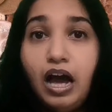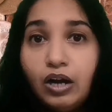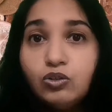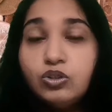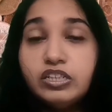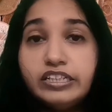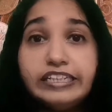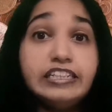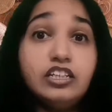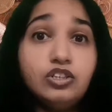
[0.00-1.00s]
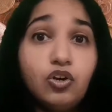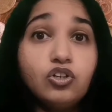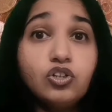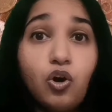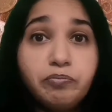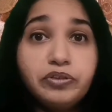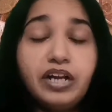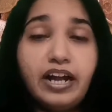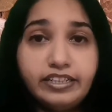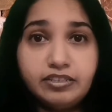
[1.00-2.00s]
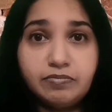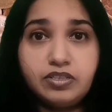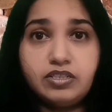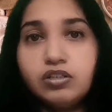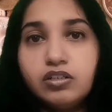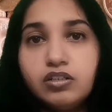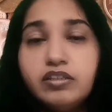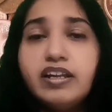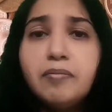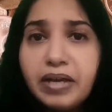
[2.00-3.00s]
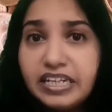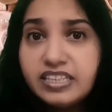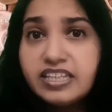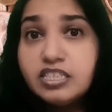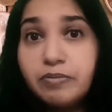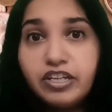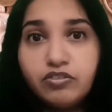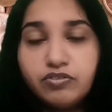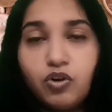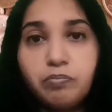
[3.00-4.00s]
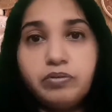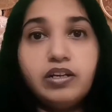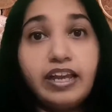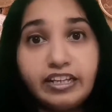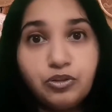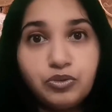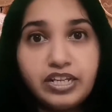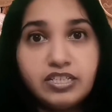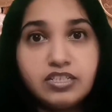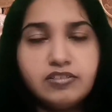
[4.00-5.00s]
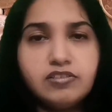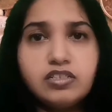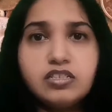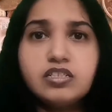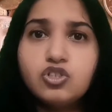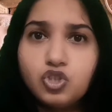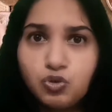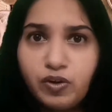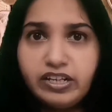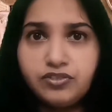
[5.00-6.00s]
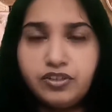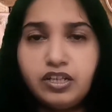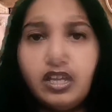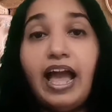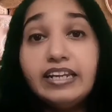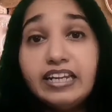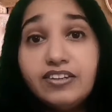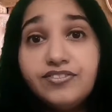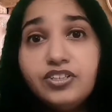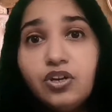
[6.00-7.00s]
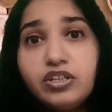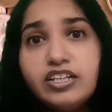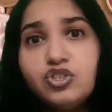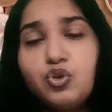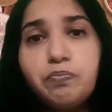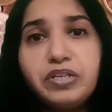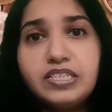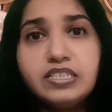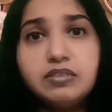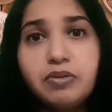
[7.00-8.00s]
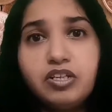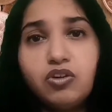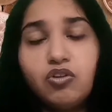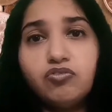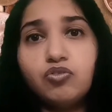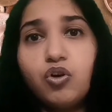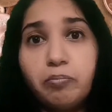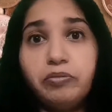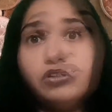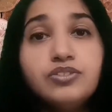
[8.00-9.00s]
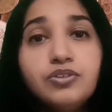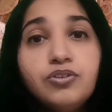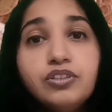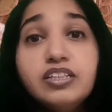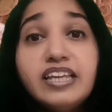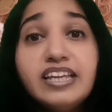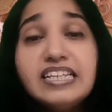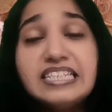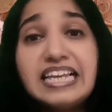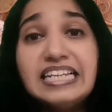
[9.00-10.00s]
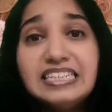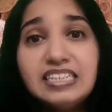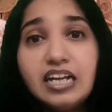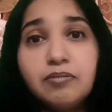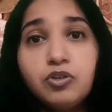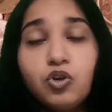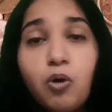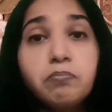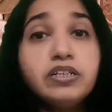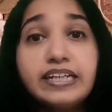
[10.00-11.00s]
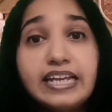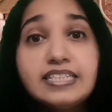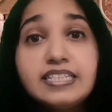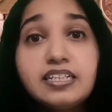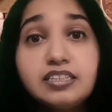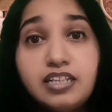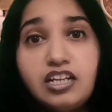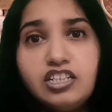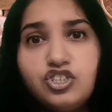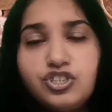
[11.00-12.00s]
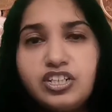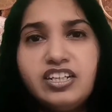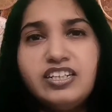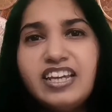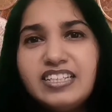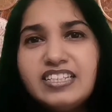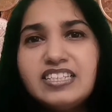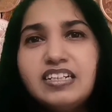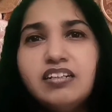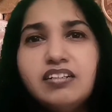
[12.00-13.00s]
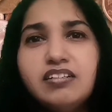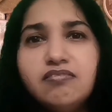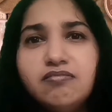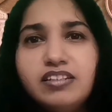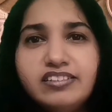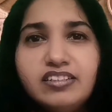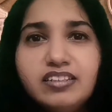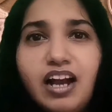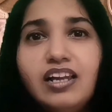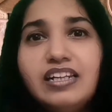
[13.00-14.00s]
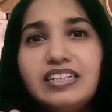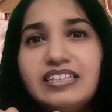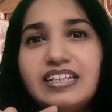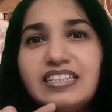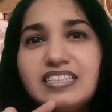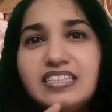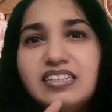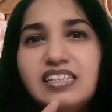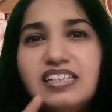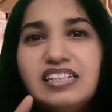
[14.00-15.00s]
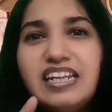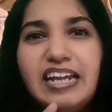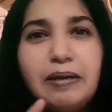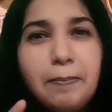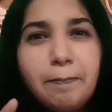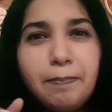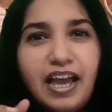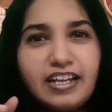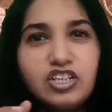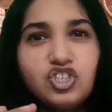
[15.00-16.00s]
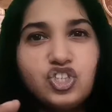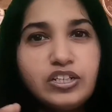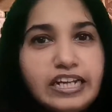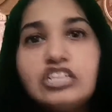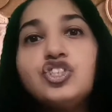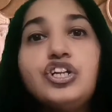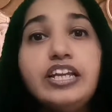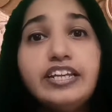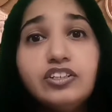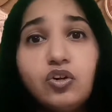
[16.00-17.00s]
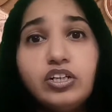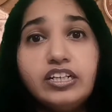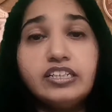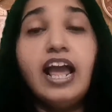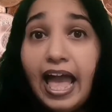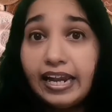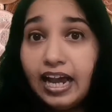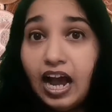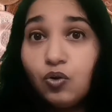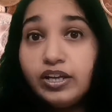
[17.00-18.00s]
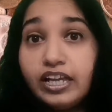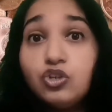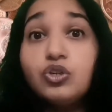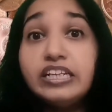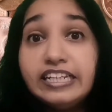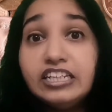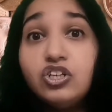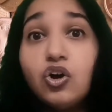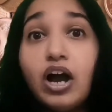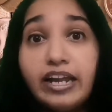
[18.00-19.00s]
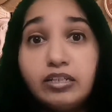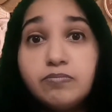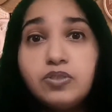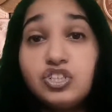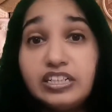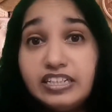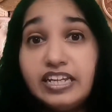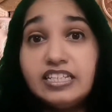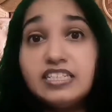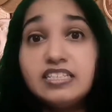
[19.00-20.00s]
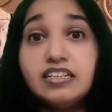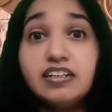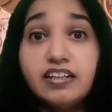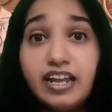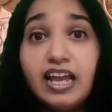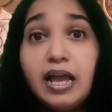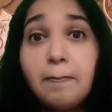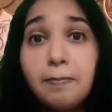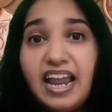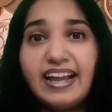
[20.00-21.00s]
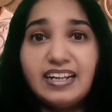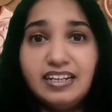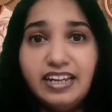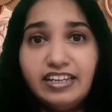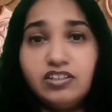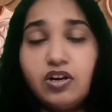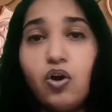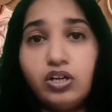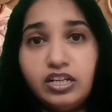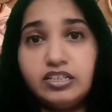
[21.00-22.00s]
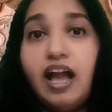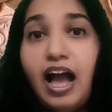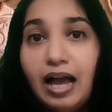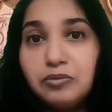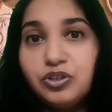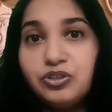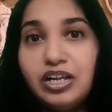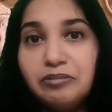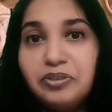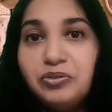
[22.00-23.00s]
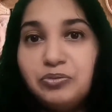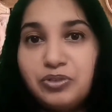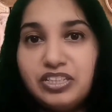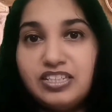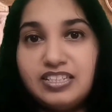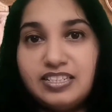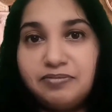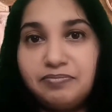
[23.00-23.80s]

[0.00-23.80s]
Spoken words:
How to clean your copper items. There are many things made of copper like utensils, jewelry, and even you'll get showpieces made of copper. So the thing is, in time copper gets tarnished. It gets a little dull, it gets a little light blackish grayish layer on it. And how can you clean your item which contains the grey black layer on it? I'm going to help you with this.